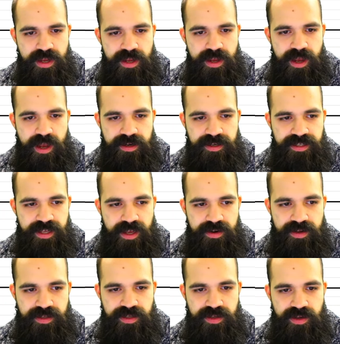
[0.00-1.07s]
uh, discount
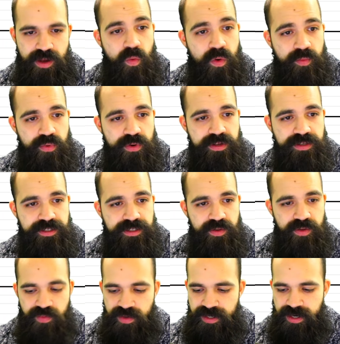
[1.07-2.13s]
is. Oh,
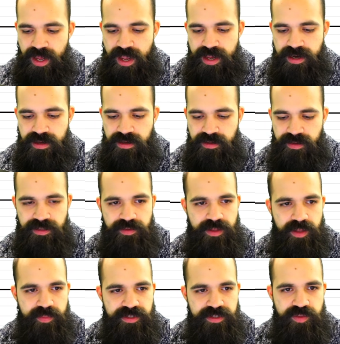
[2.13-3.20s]
1.039. That's that
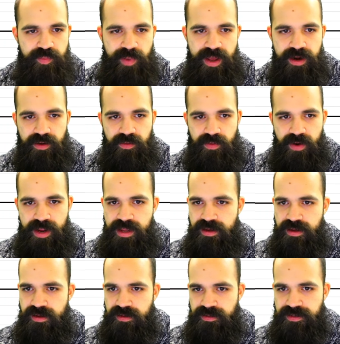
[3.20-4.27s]
means it's better, right?
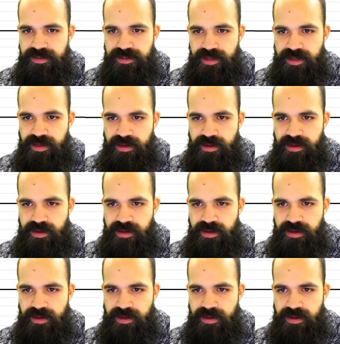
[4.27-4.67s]
Let's see.